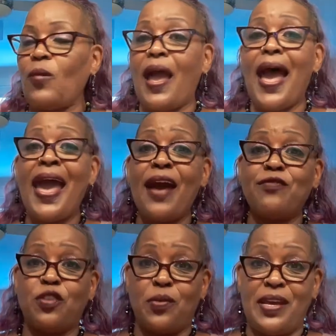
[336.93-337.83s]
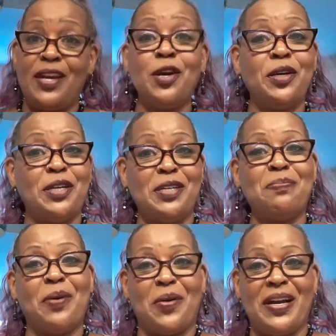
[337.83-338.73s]
I have three
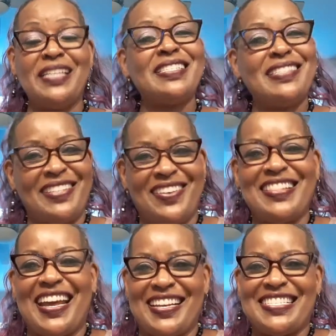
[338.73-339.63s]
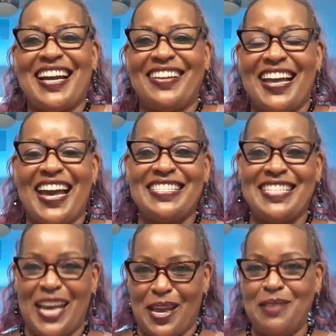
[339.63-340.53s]
hood boys. You know, that is our last
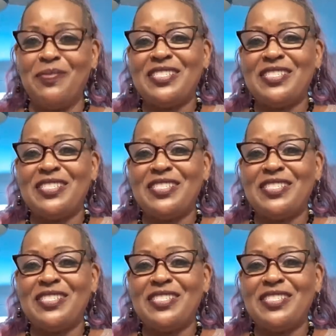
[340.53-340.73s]
name.